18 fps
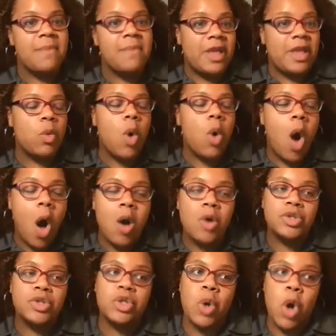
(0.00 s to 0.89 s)
They will
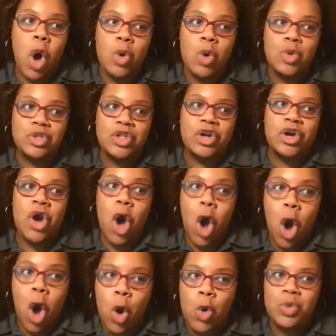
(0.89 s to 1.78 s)
also host their
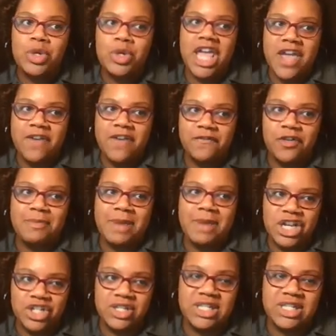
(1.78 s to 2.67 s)
own
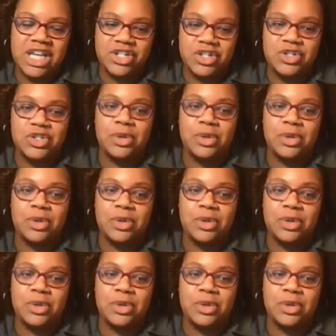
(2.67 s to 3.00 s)
information session,